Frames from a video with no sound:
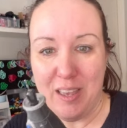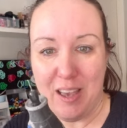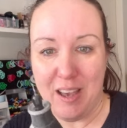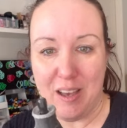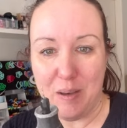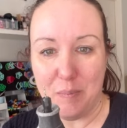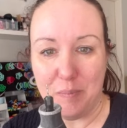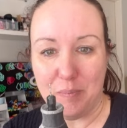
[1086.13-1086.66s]

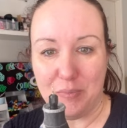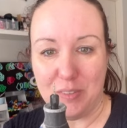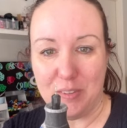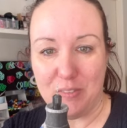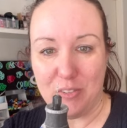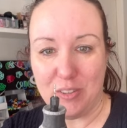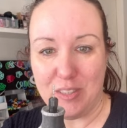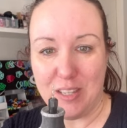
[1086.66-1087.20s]
Um,
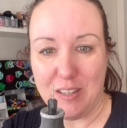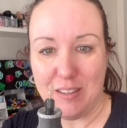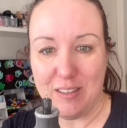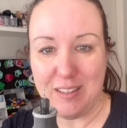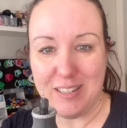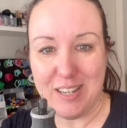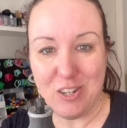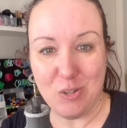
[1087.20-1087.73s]
I've got that
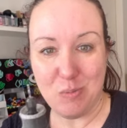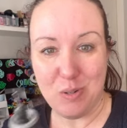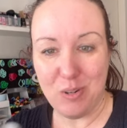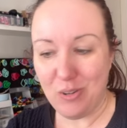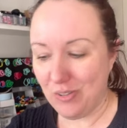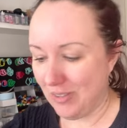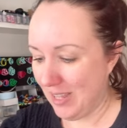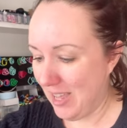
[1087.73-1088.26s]
attachment
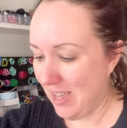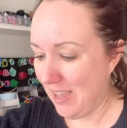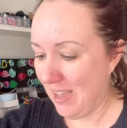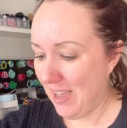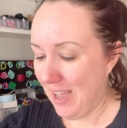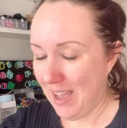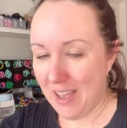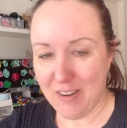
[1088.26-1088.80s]
on there
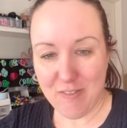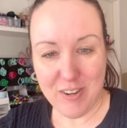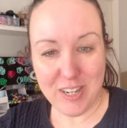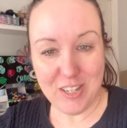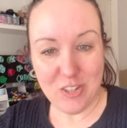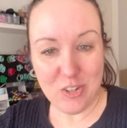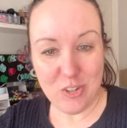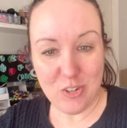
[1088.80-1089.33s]
and
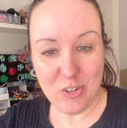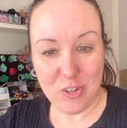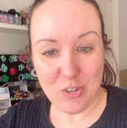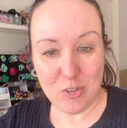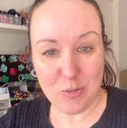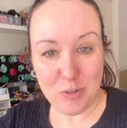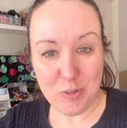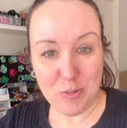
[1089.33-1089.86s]
ready to
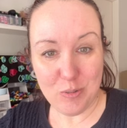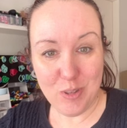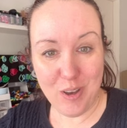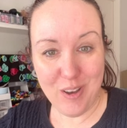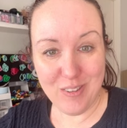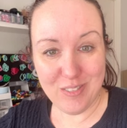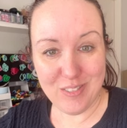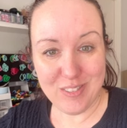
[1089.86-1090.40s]
drill the
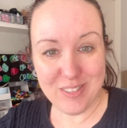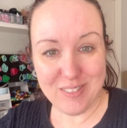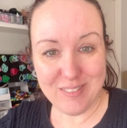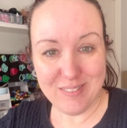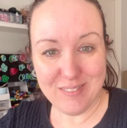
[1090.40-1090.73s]
holes.